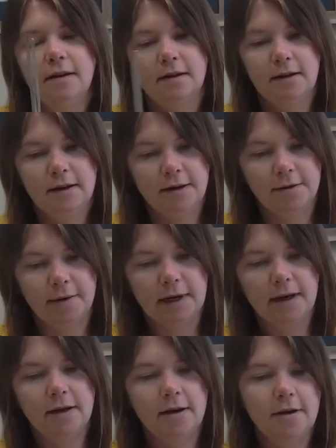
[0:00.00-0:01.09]
There
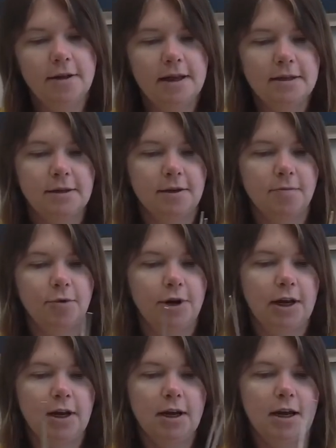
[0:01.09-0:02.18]
we go, that's looking pretty
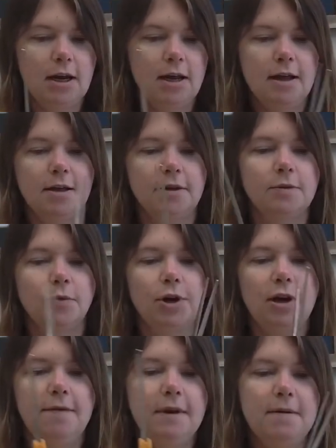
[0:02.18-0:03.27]
good. That looks more
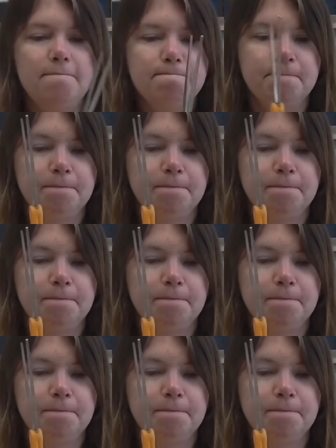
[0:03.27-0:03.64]
even.